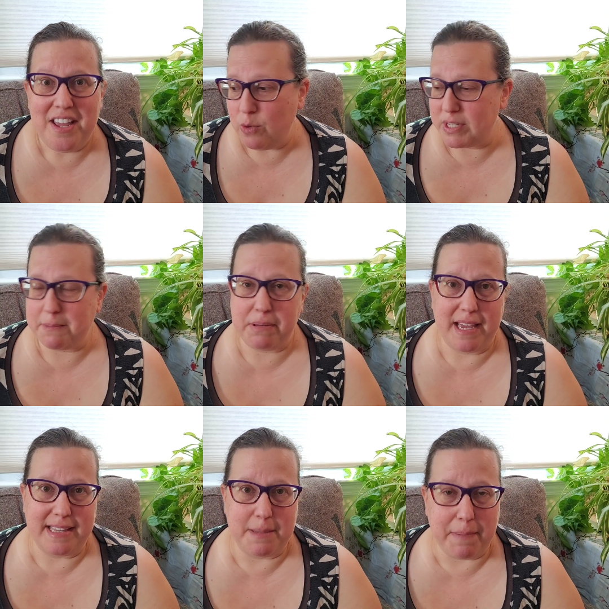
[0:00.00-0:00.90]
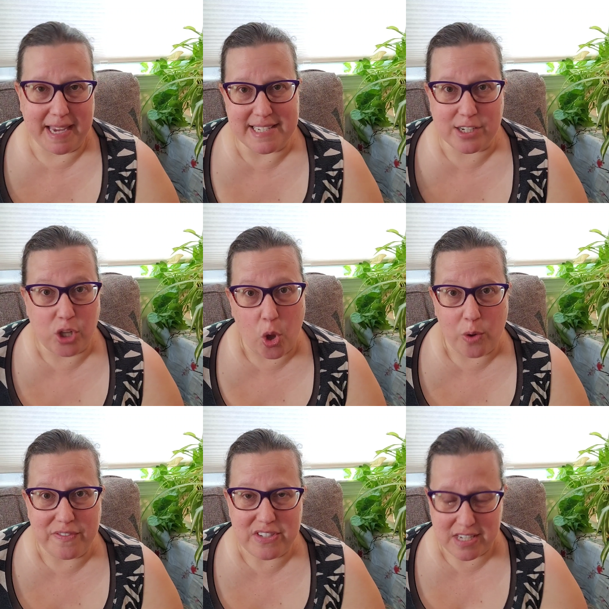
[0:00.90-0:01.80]
You want to plant the biggest
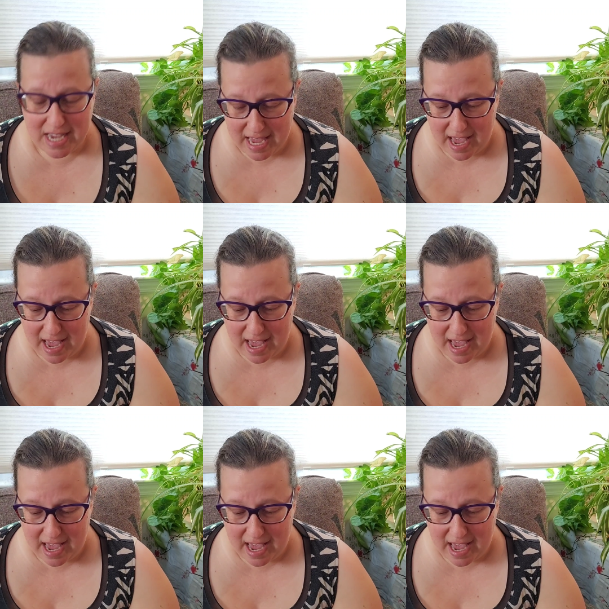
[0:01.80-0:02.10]
cloves